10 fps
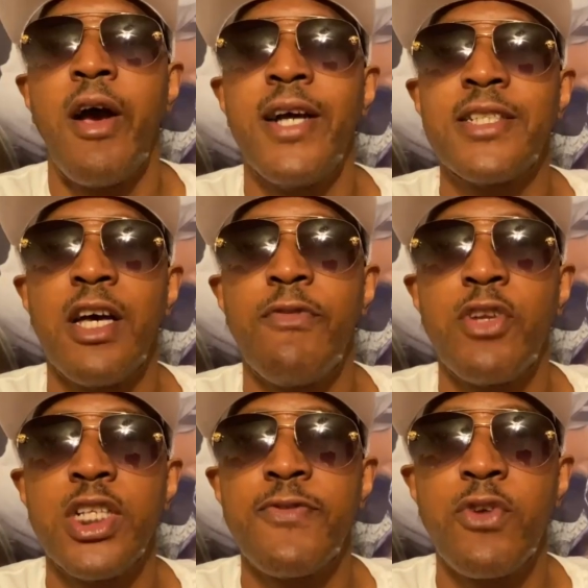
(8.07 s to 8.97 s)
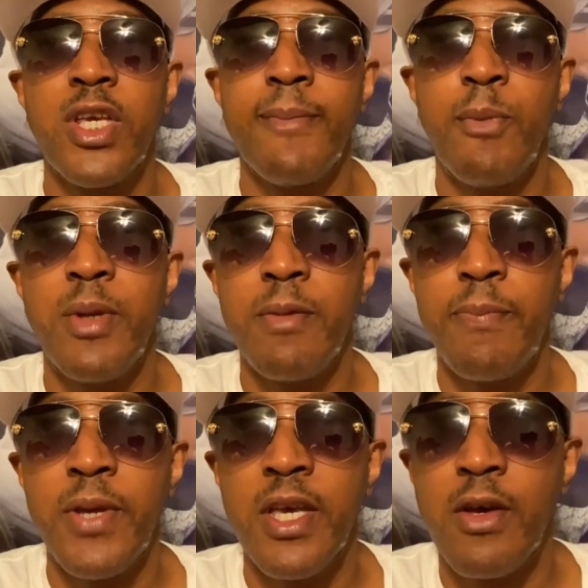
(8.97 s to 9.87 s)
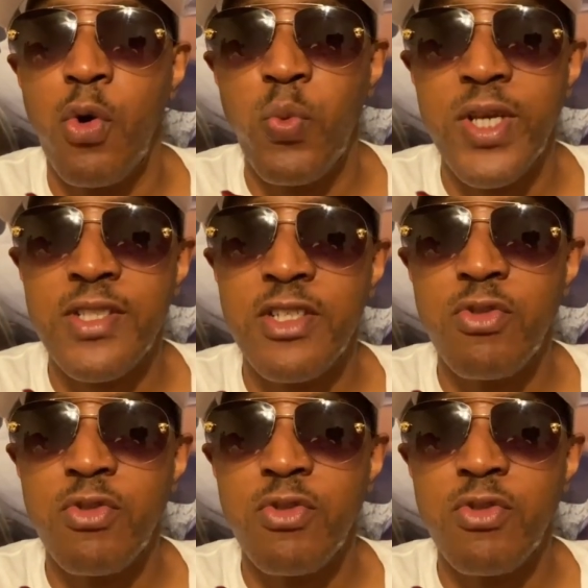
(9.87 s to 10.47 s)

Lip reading: All right, y'all, for this free MLB pick on Wednesday,